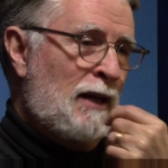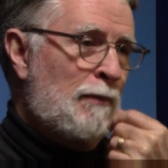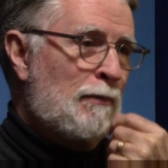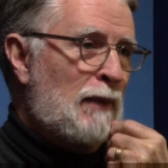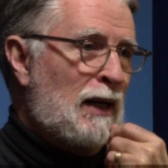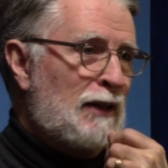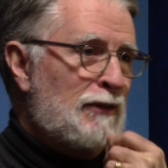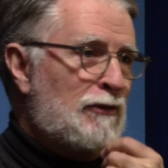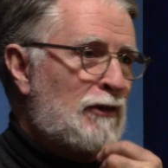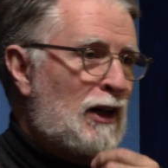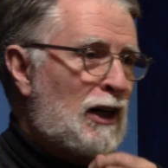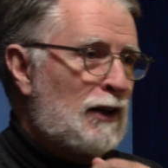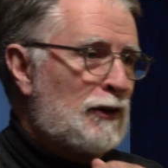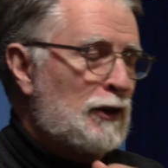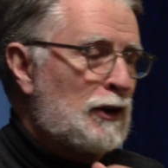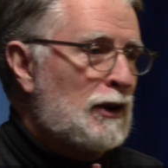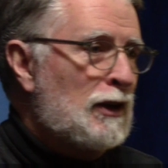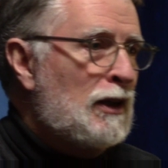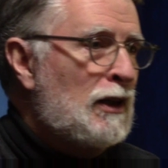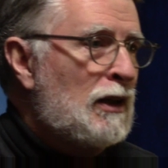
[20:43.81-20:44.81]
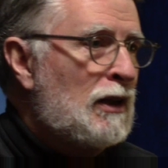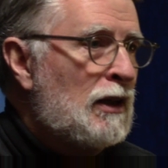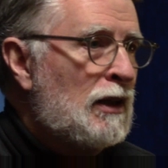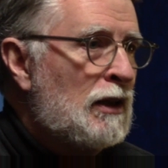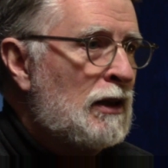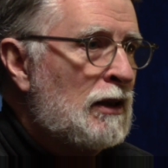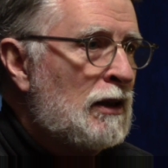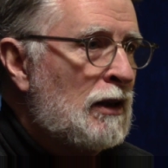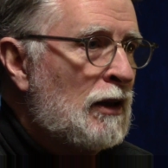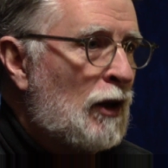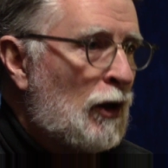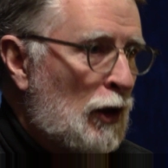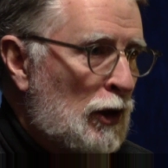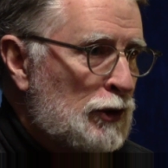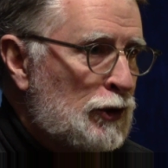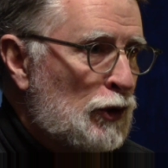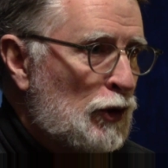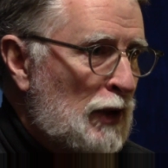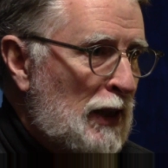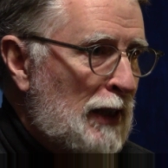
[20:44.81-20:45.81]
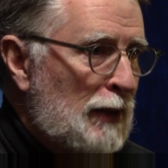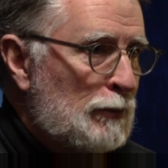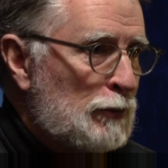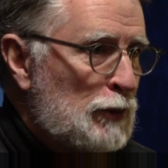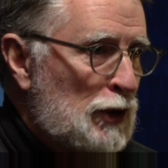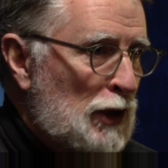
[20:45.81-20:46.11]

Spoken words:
My father, also named